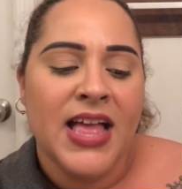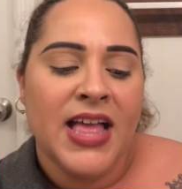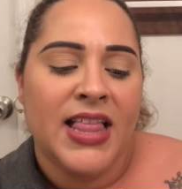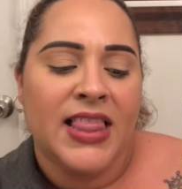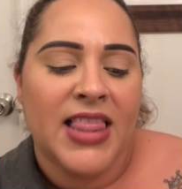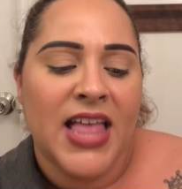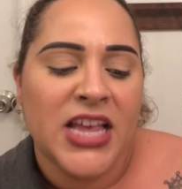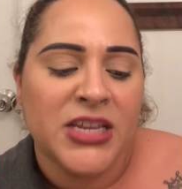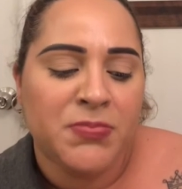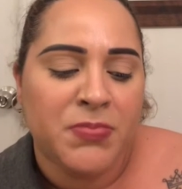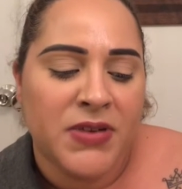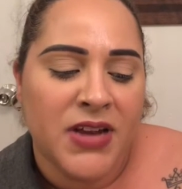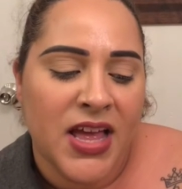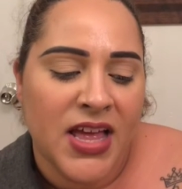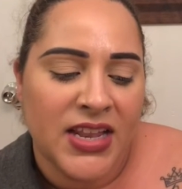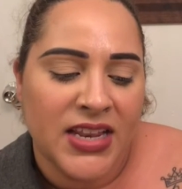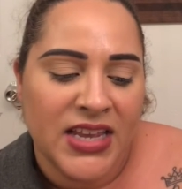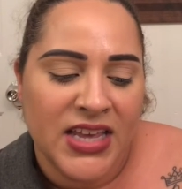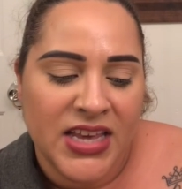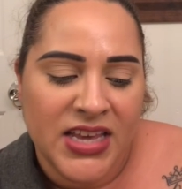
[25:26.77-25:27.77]
Last but
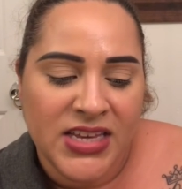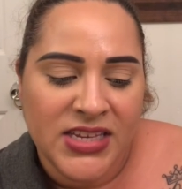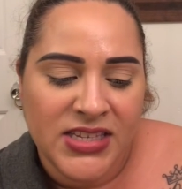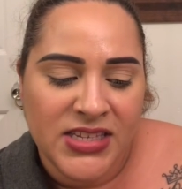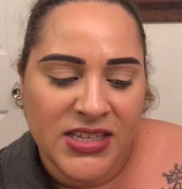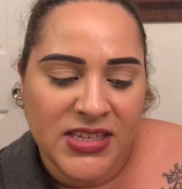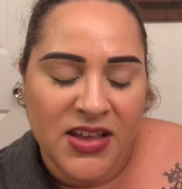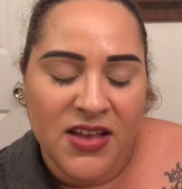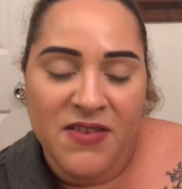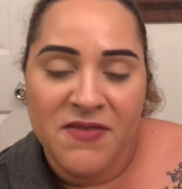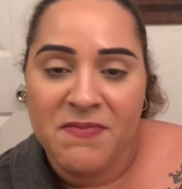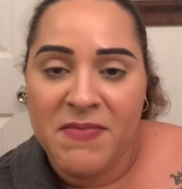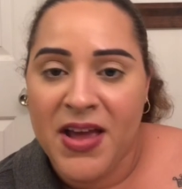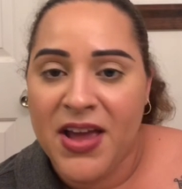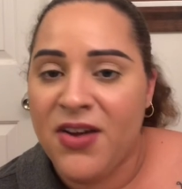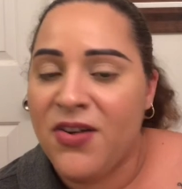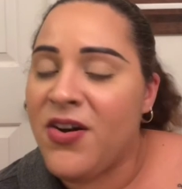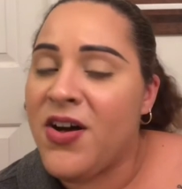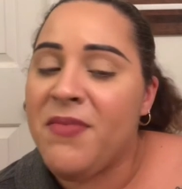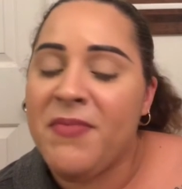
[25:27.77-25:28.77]
not least, of
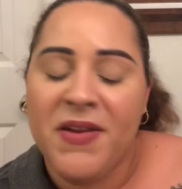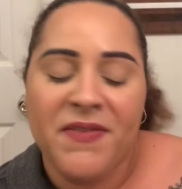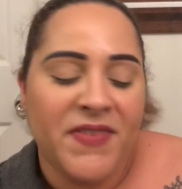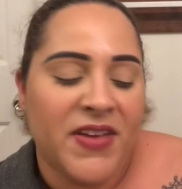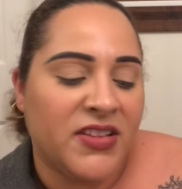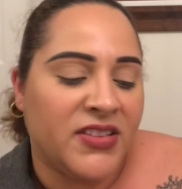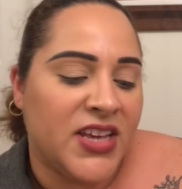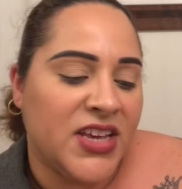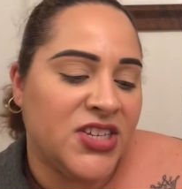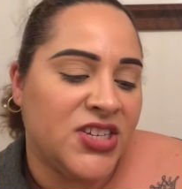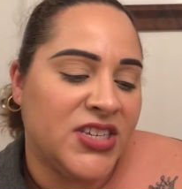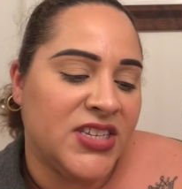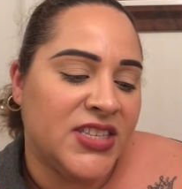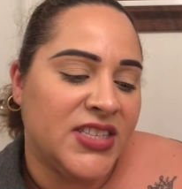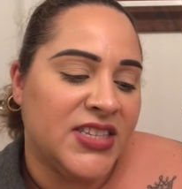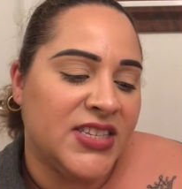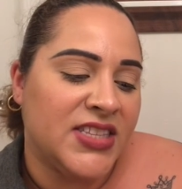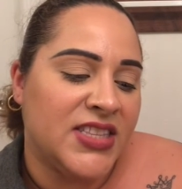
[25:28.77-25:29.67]
all my foundations,